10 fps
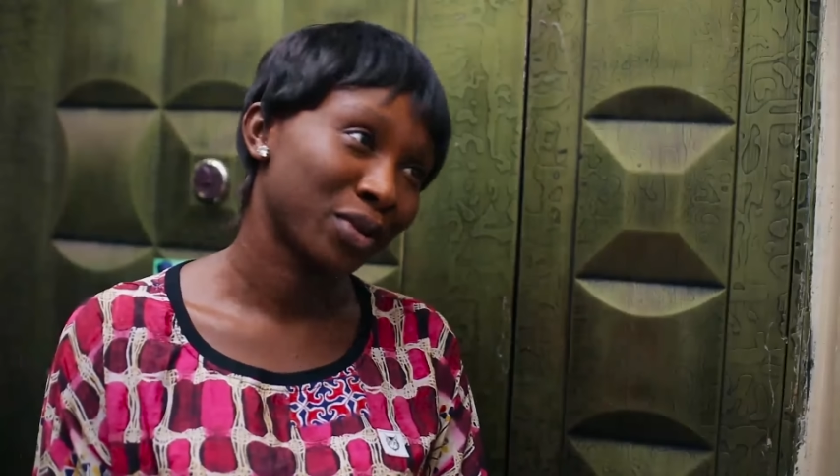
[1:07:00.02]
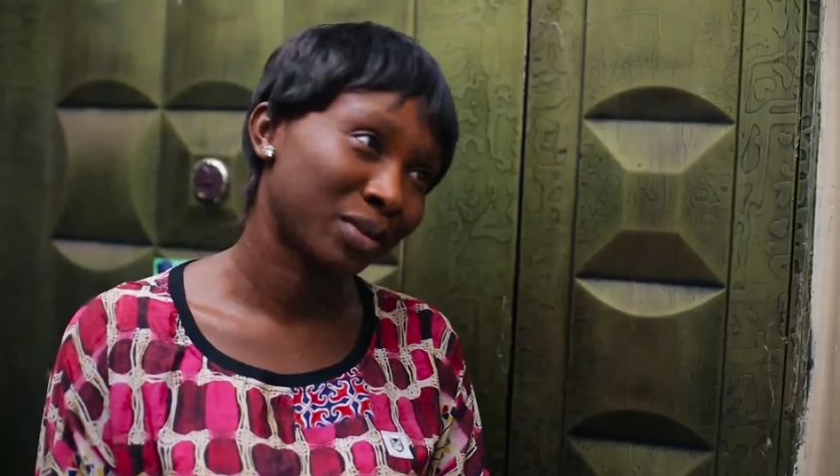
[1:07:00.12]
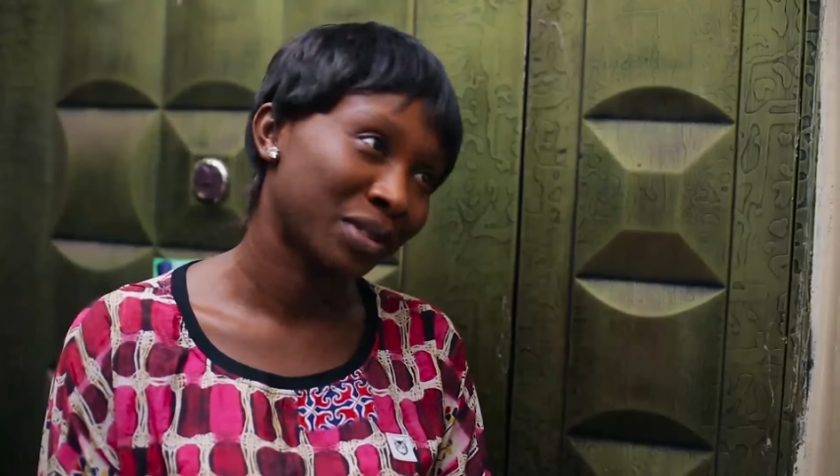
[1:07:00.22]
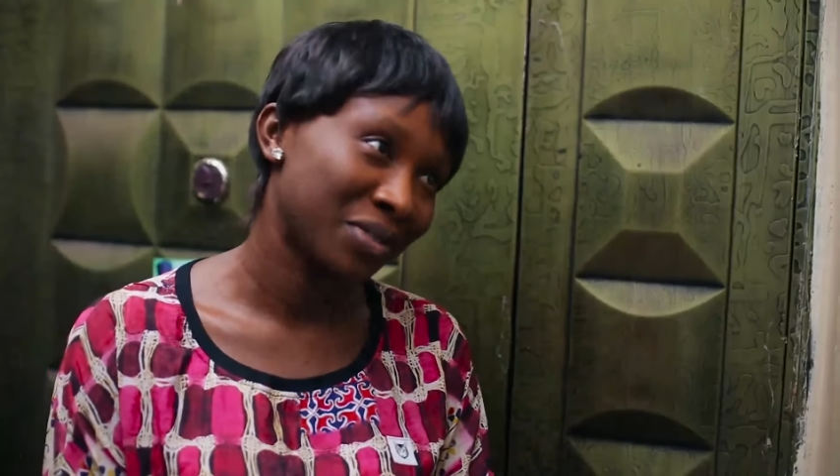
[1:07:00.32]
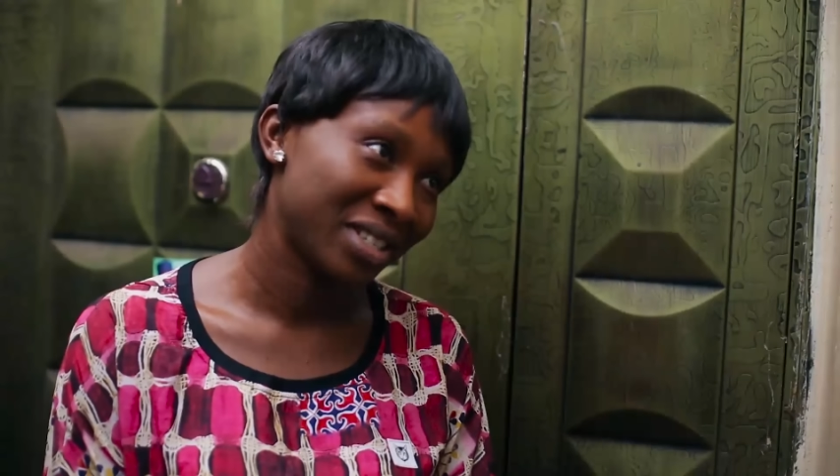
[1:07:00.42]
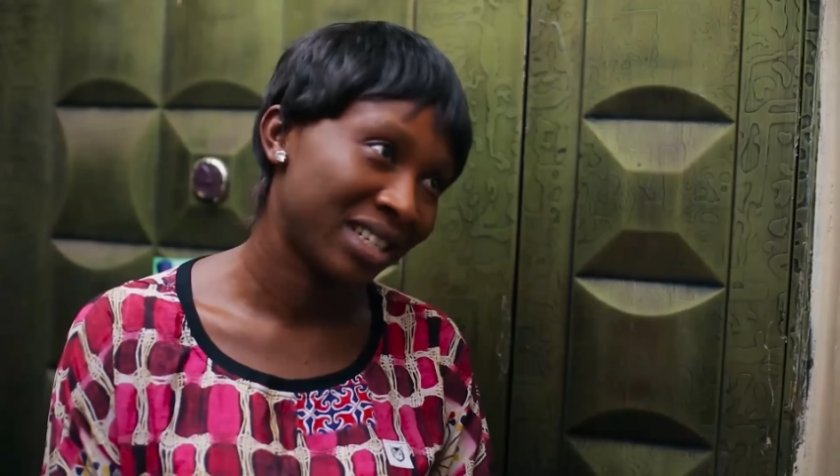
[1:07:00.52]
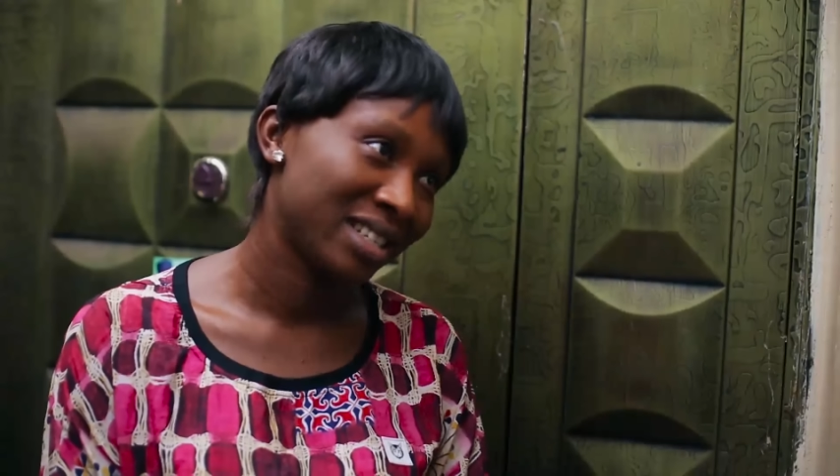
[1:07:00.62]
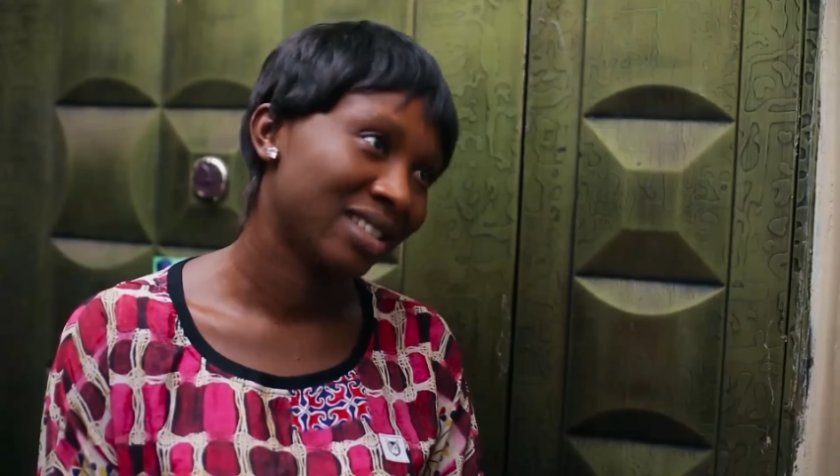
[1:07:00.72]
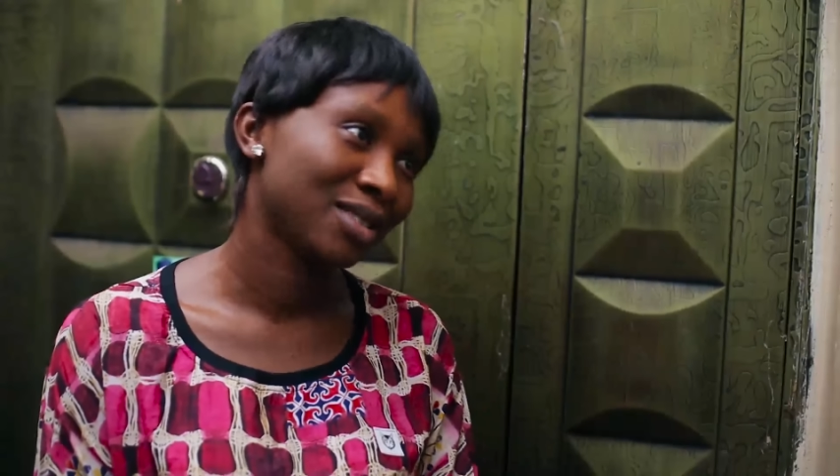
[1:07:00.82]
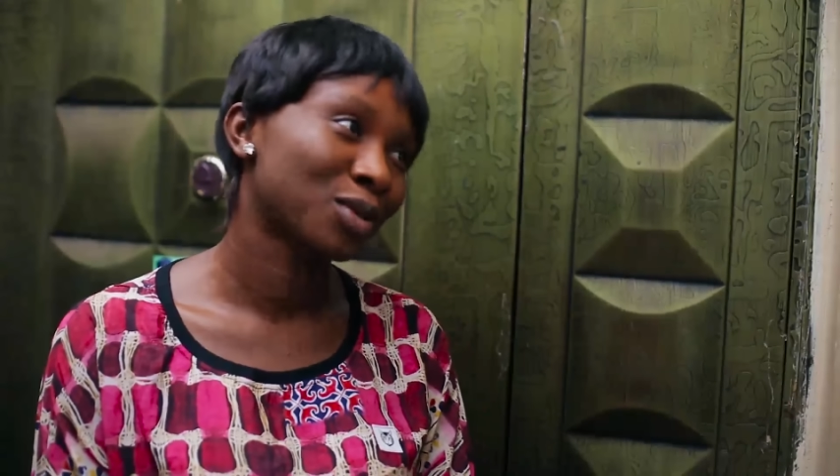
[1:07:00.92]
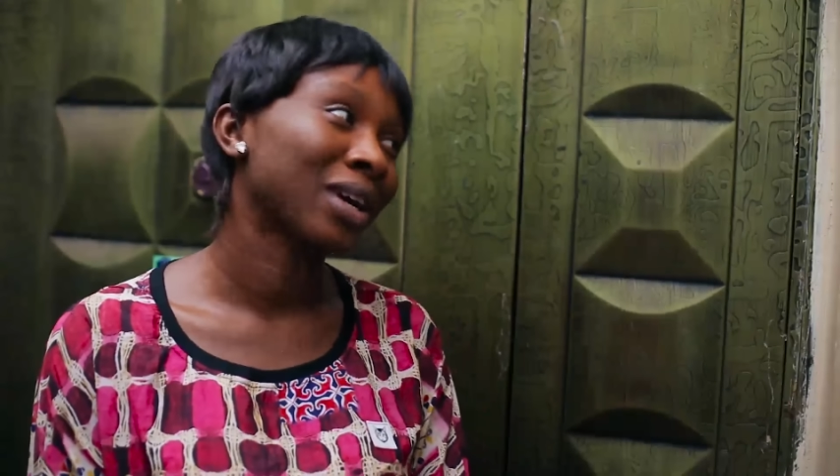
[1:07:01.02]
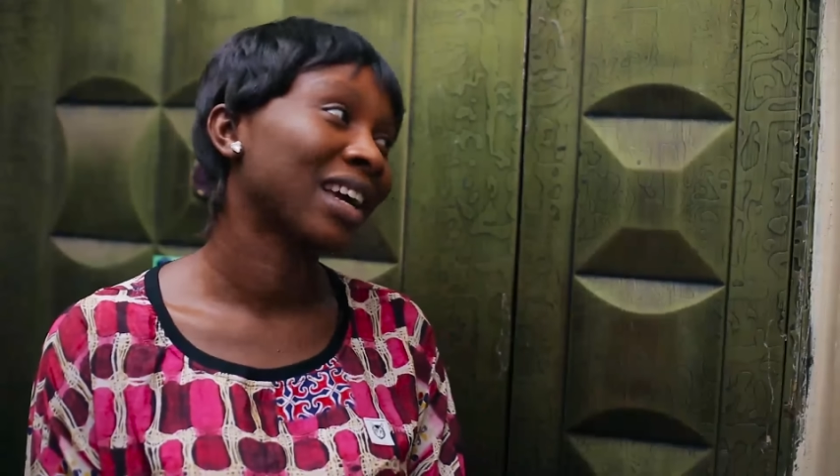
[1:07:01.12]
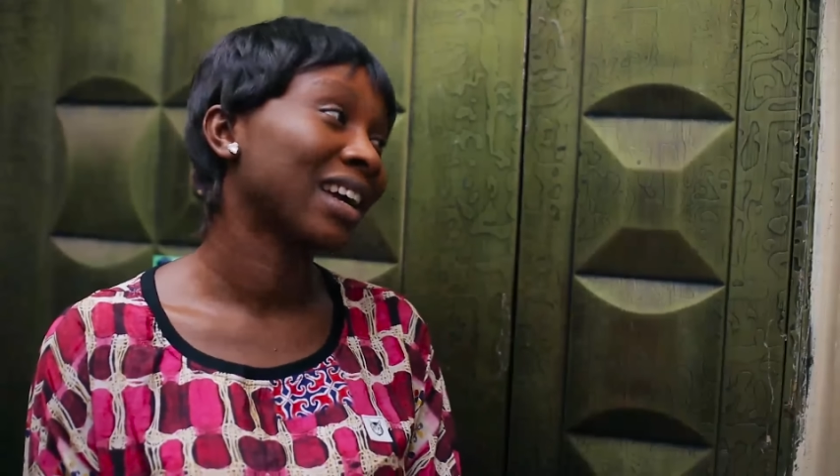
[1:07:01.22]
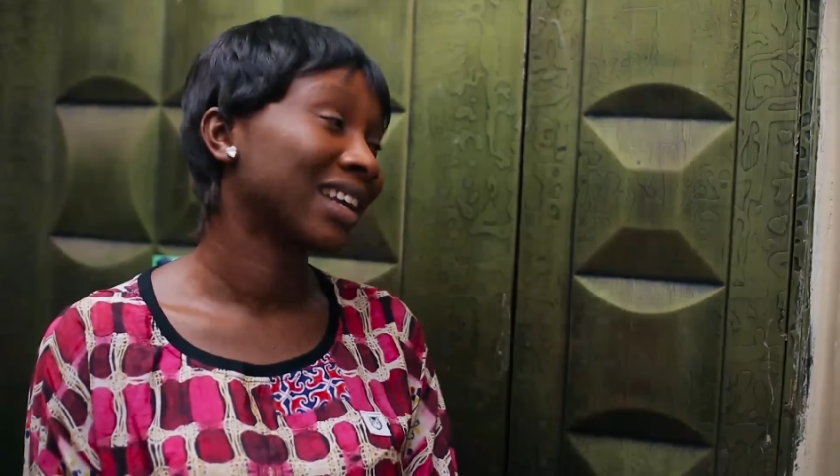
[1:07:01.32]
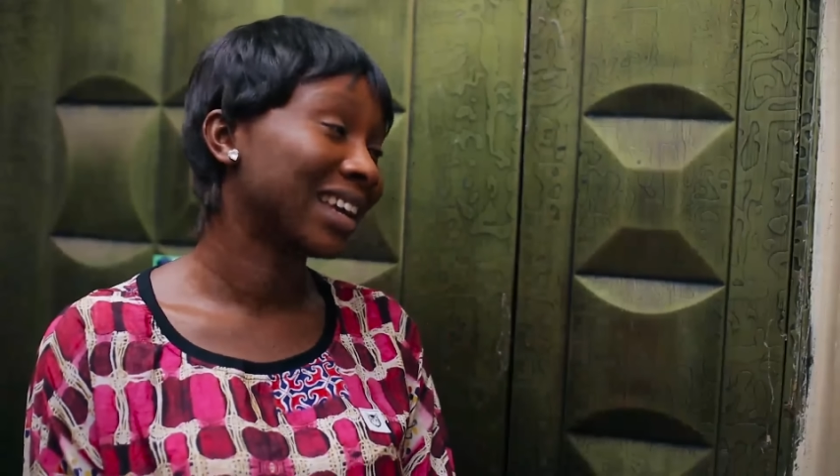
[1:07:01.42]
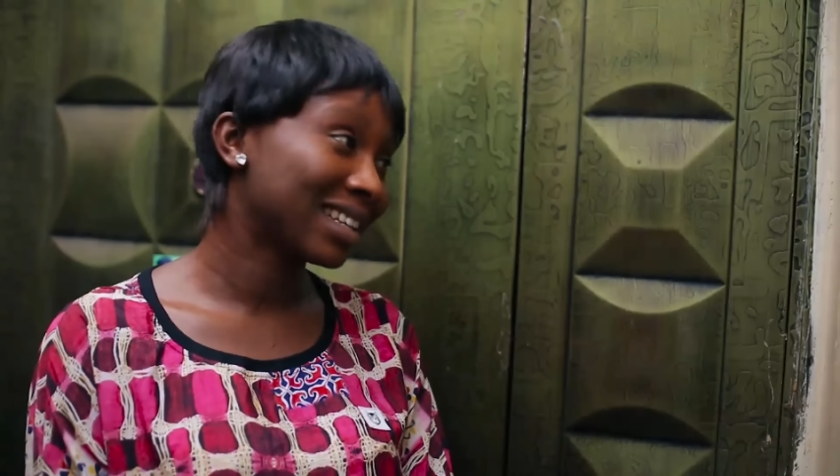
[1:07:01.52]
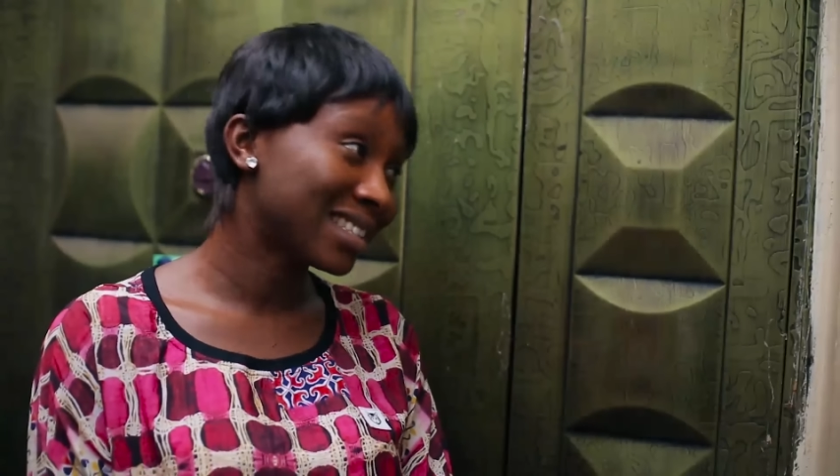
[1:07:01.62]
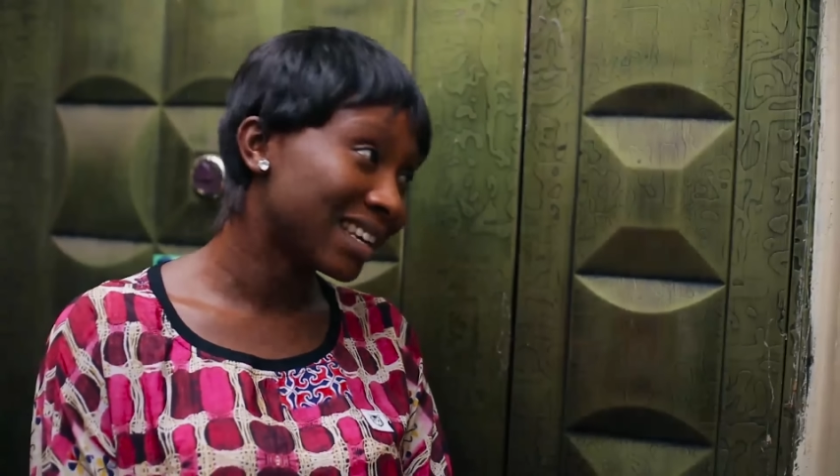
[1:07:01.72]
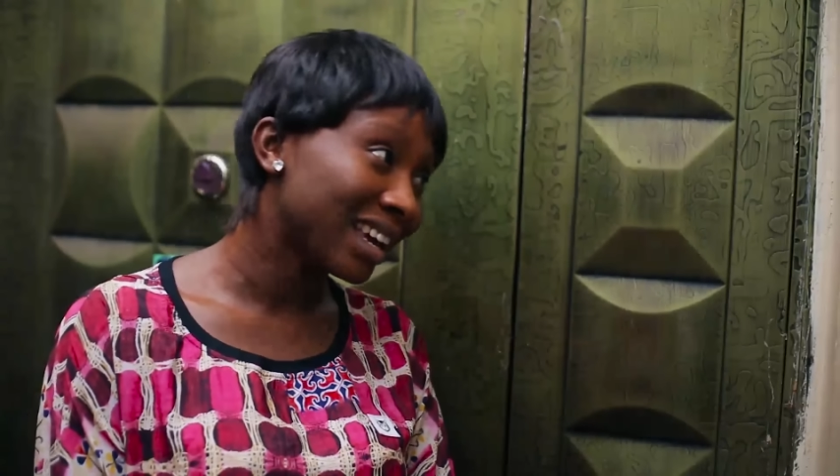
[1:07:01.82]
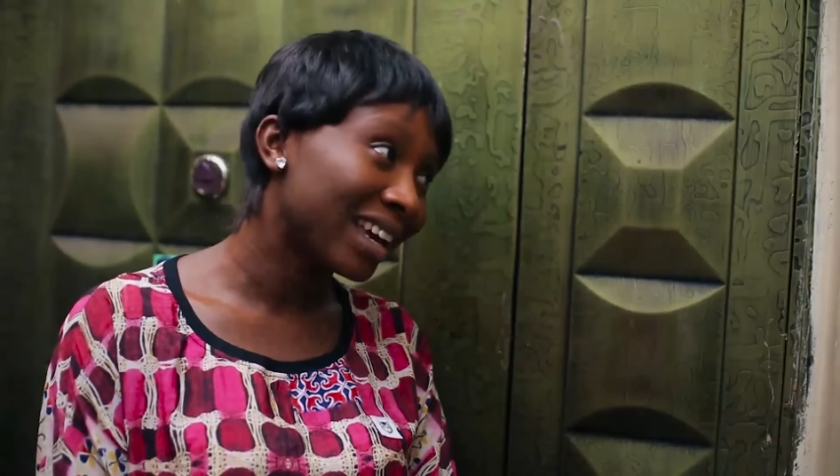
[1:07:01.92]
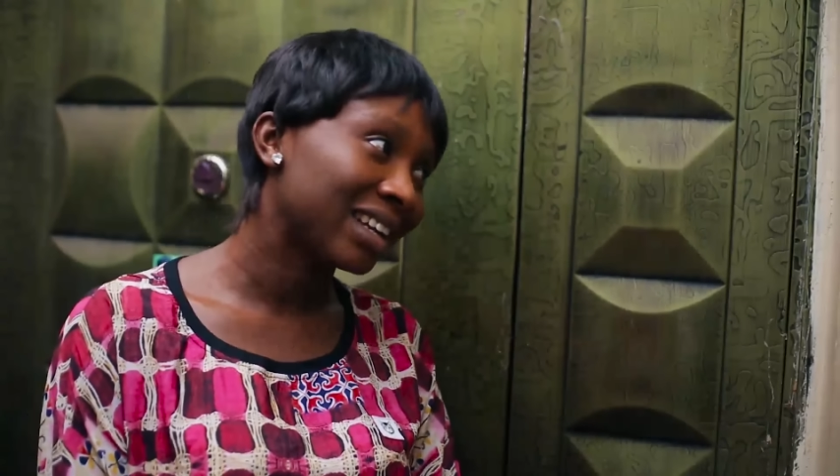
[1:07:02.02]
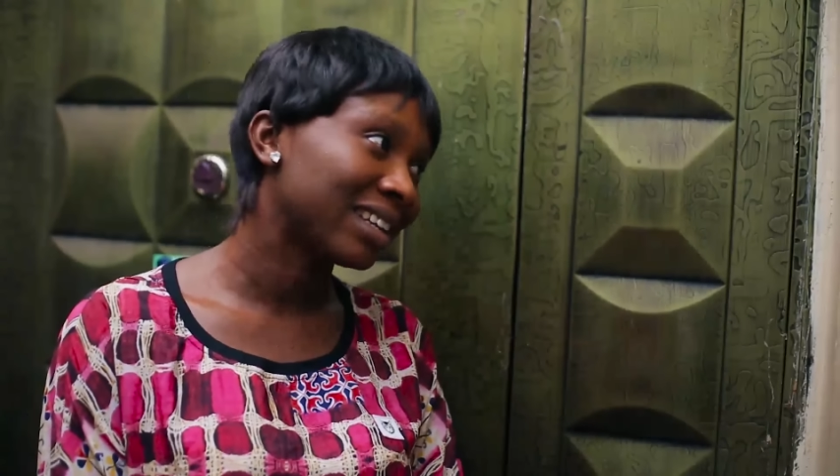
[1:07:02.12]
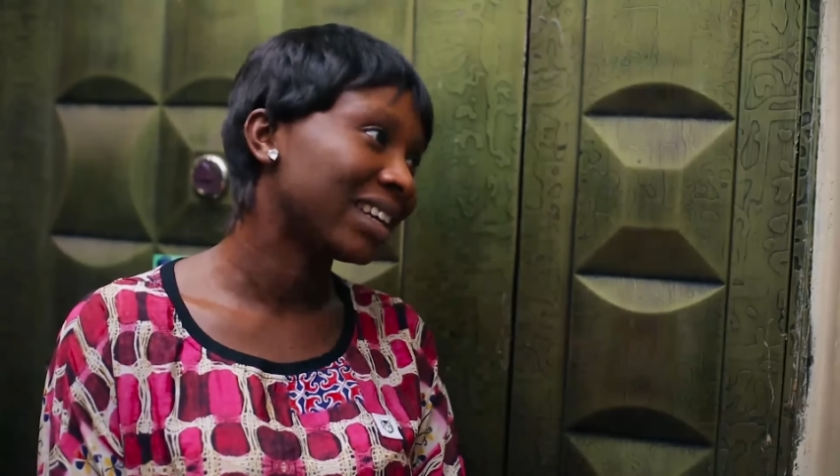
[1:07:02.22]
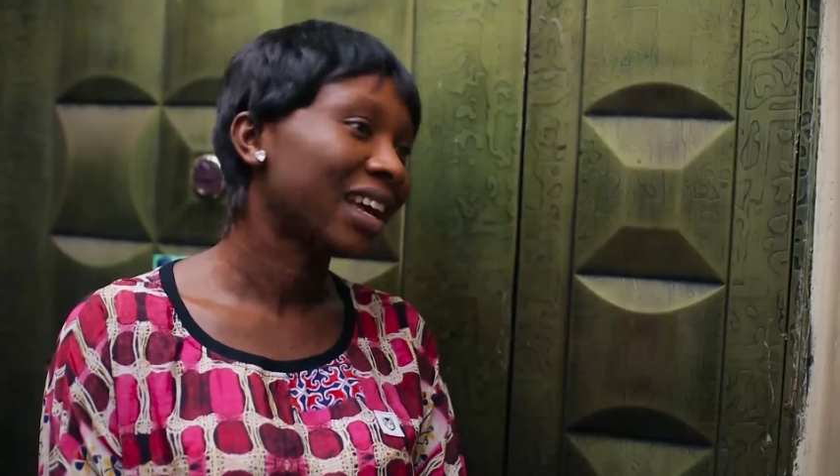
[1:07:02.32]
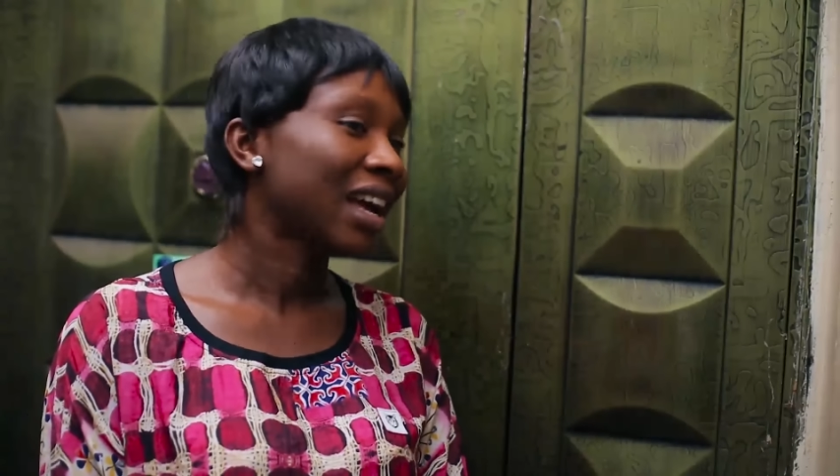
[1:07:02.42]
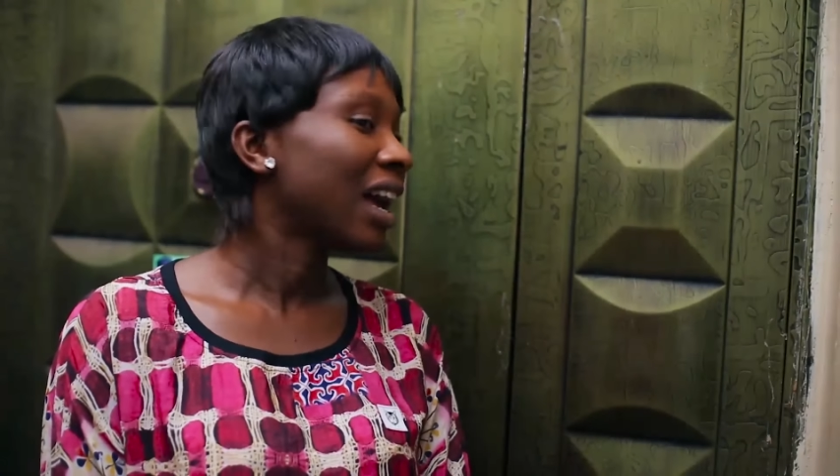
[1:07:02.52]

from the village so I can get here early